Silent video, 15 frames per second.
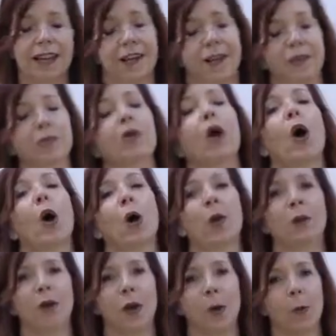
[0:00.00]
As we all
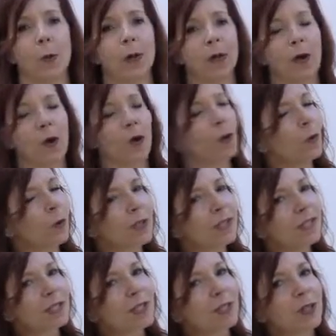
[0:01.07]
know, we
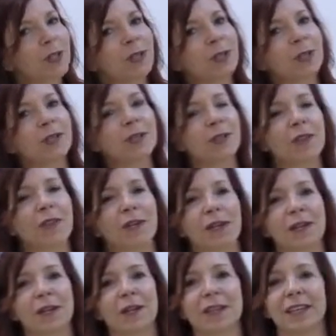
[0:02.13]
always learn
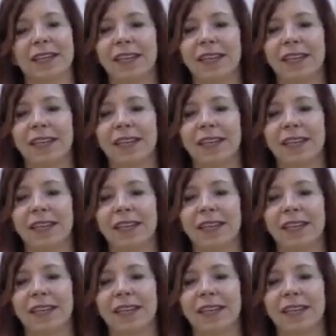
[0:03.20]
the